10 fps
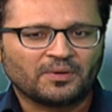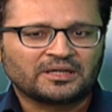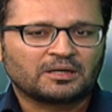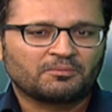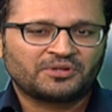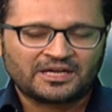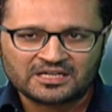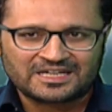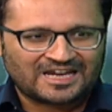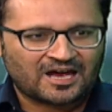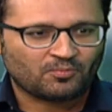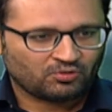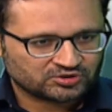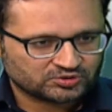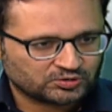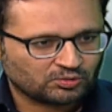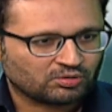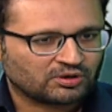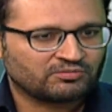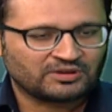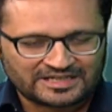But then NAB also